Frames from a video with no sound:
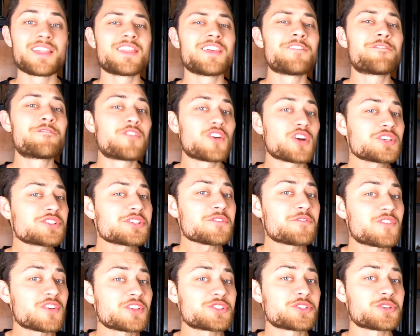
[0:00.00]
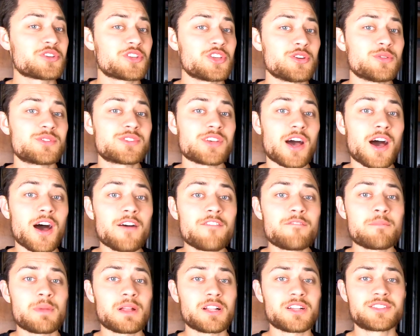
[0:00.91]
The first official use of
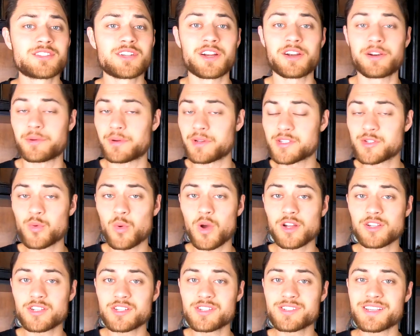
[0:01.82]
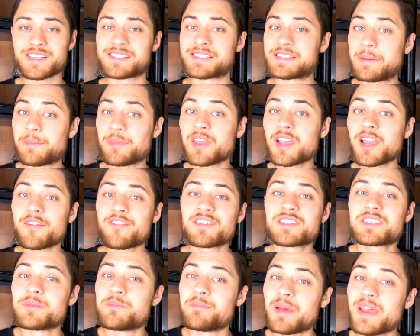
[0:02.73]
military wristwatches is something of a
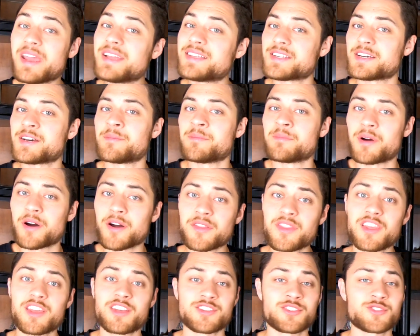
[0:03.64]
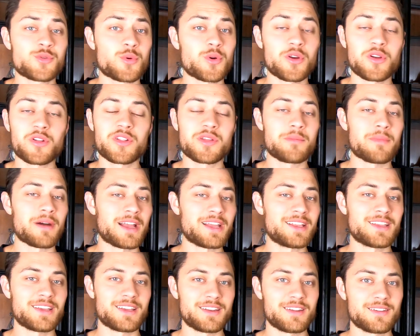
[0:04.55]
debate among the historically
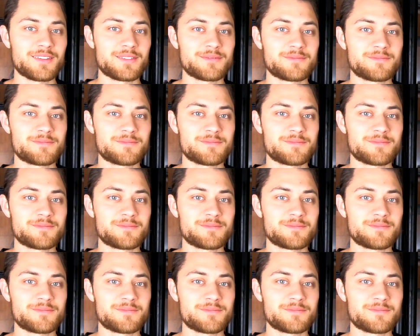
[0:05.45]
minded.